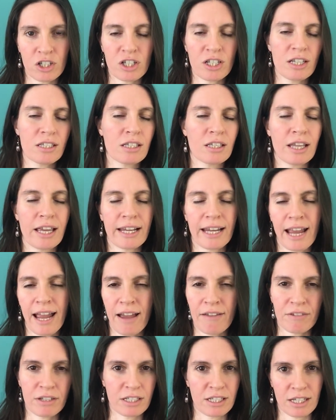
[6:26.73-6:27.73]
She doesn't like
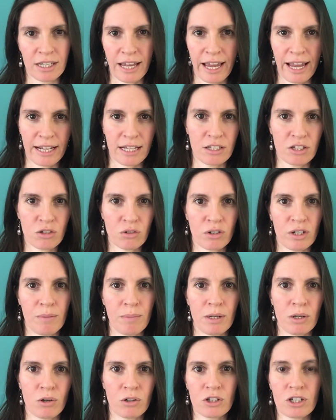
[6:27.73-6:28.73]
having to nag and
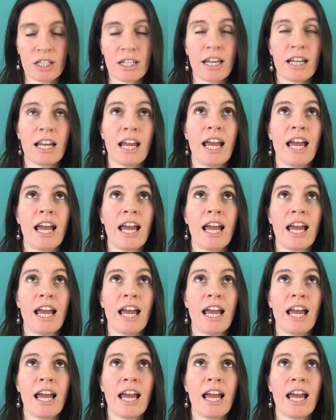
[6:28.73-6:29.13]
scream in order to get